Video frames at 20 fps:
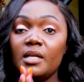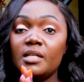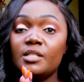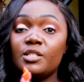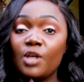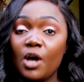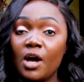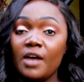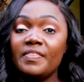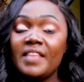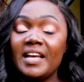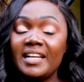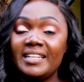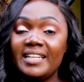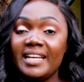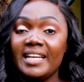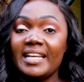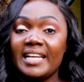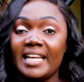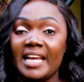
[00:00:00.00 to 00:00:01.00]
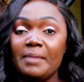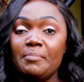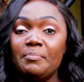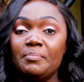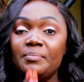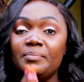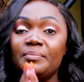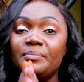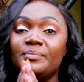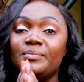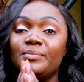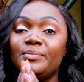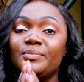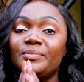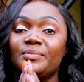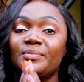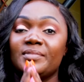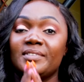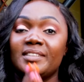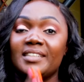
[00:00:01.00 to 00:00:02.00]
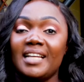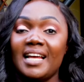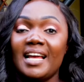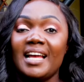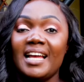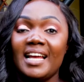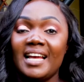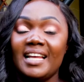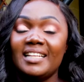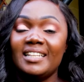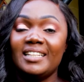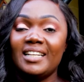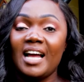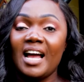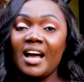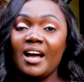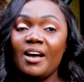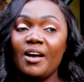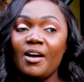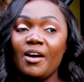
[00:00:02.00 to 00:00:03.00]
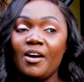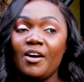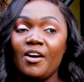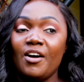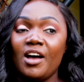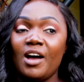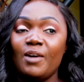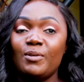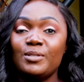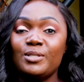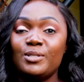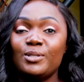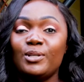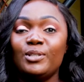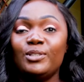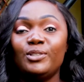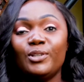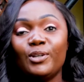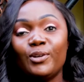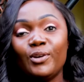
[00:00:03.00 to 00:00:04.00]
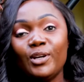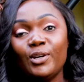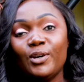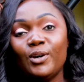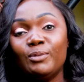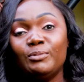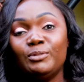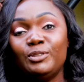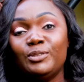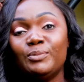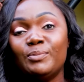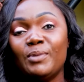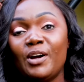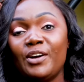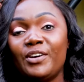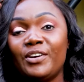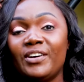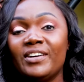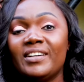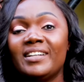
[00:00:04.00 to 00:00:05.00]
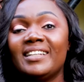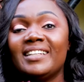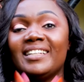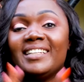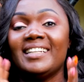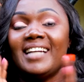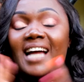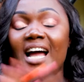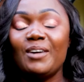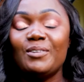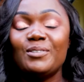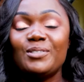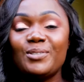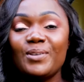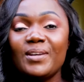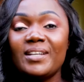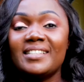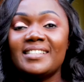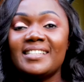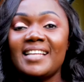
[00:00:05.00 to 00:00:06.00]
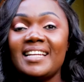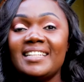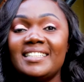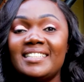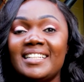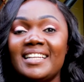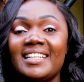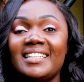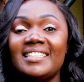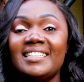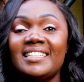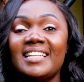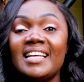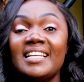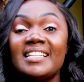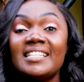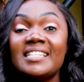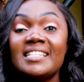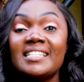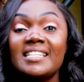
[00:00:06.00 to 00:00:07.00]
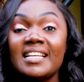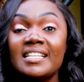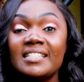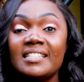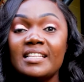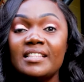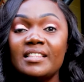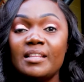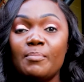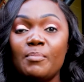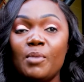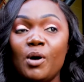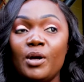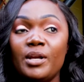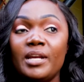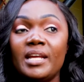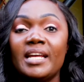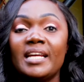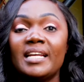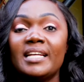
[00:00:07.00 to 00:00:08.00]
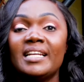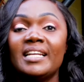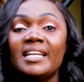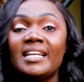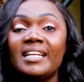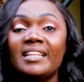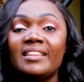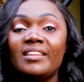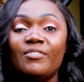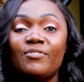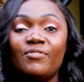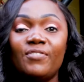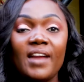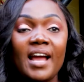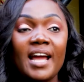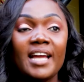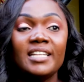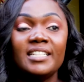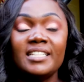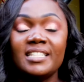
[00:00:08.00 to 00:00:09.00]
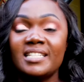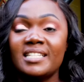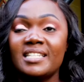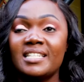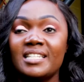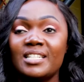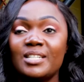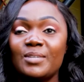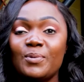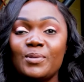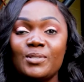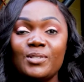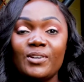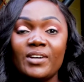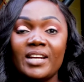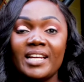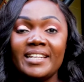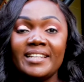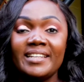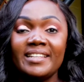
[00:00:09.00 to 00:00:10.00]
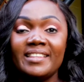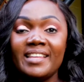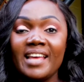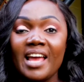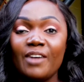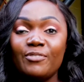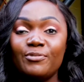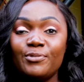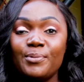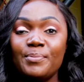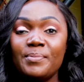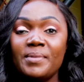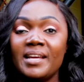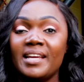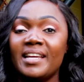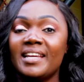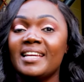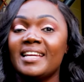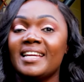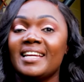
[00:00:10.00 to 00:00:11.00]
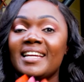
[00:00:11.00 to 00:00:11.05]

So that day came. I was told you're going home tomorrow. I was so excited. 6 in the morning, the flight was already there for me.